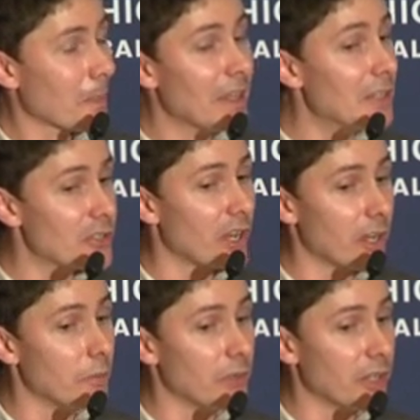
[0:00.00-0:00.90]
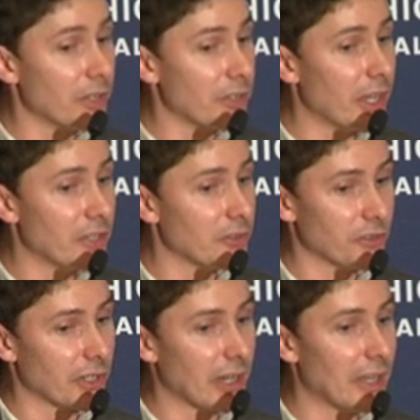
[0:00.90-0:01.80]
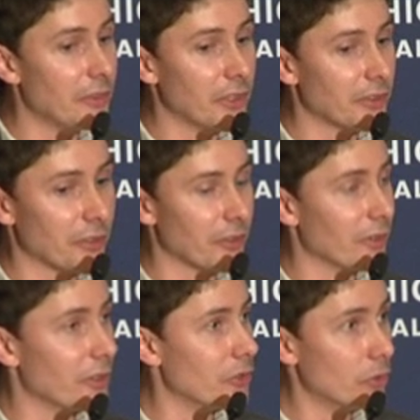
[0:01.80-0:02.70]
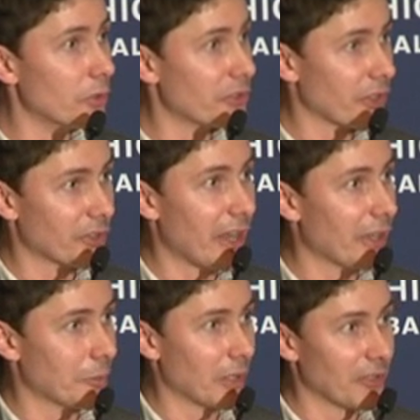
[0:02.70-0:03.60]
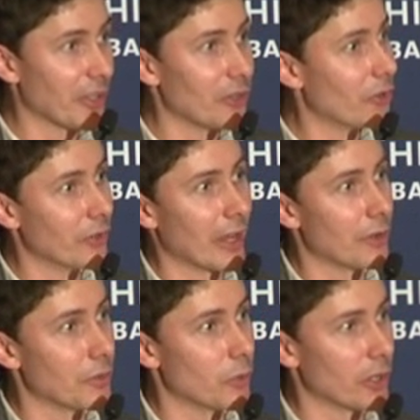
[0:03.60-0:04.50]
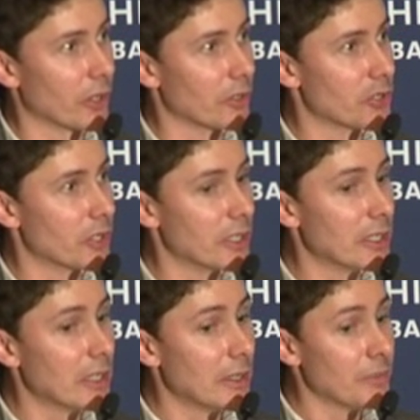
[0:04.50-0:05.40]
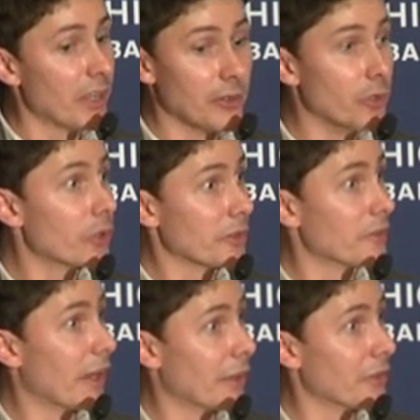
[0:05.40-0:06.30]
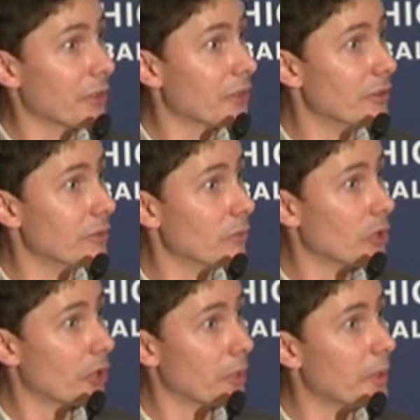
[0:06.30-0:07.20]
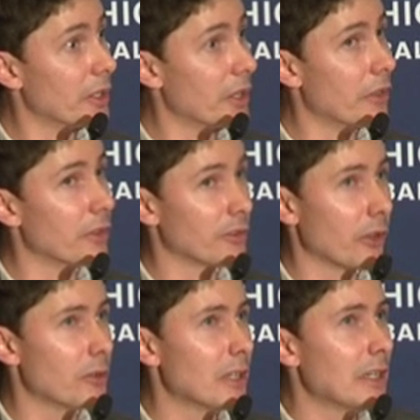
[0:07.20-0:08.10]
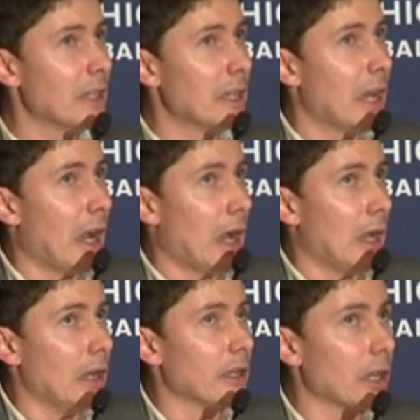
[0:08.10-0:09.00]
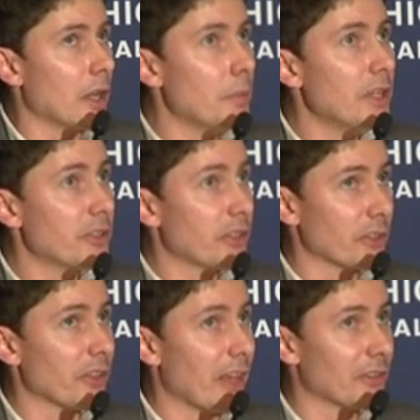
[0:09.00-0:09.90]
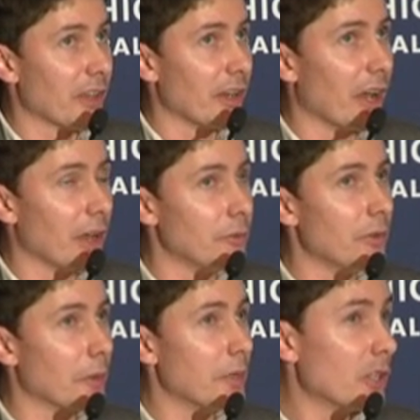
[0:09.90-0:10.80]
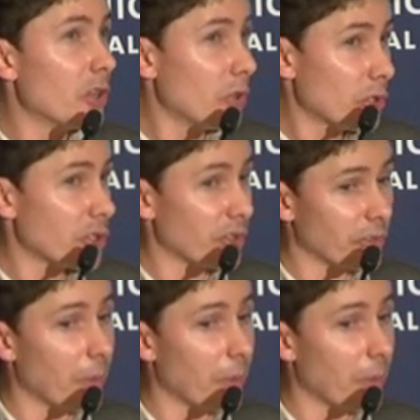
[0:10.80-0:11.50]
each time the United Nations declared this an enormous success because it had gone down in one country, ignoring the fact that it had gone up in another. So Colombia's success, I'd be cautious